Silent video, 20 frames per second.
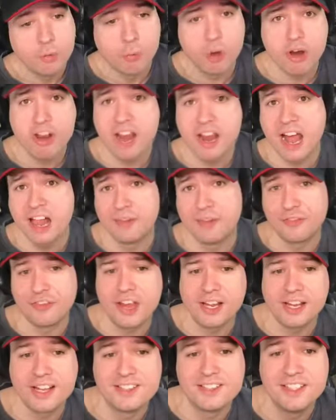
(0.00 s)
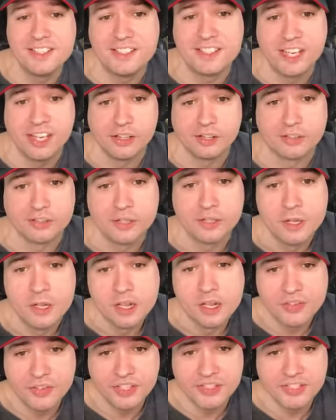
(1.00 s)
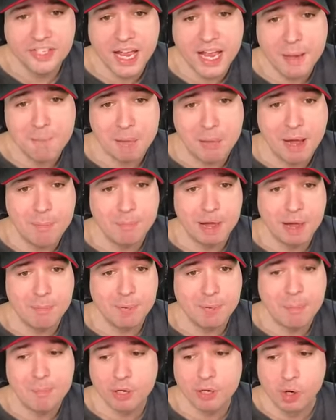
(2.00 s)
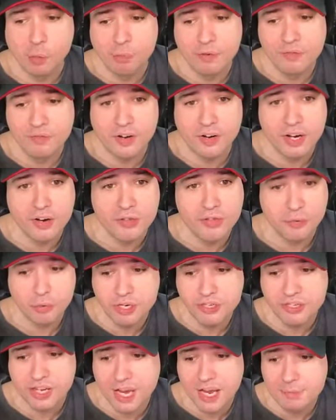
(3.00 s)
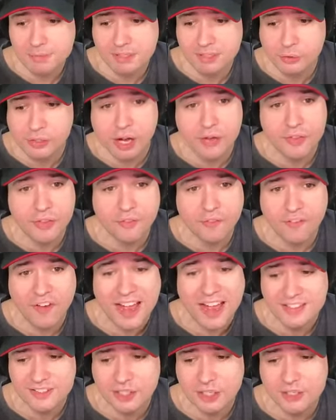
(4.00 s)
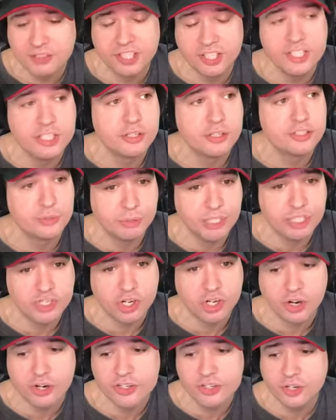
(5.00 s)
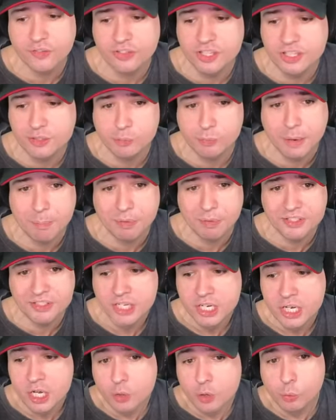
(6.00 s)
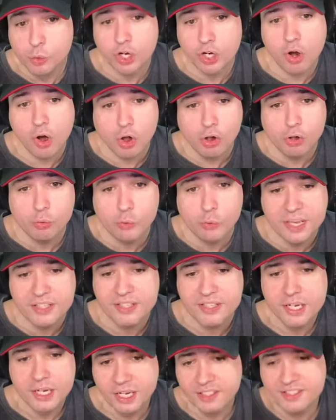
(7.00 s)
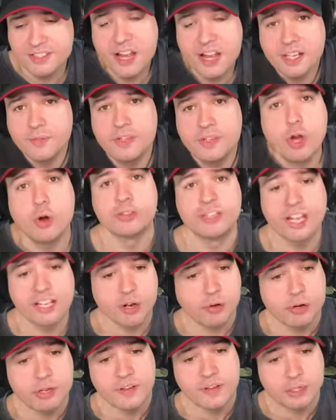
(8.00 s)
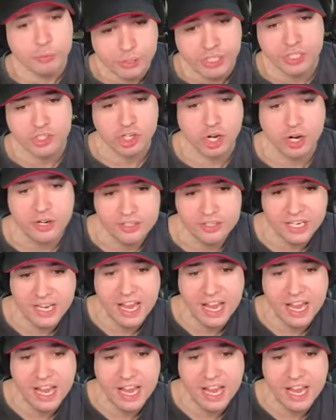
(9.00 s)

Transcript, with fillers: One and a half seconds, he's killed. This guy, pop, pop, pop, I open fire three times. Look how the fast continuous recharge of these weapons were always, it's not even, no, they don't even recharge.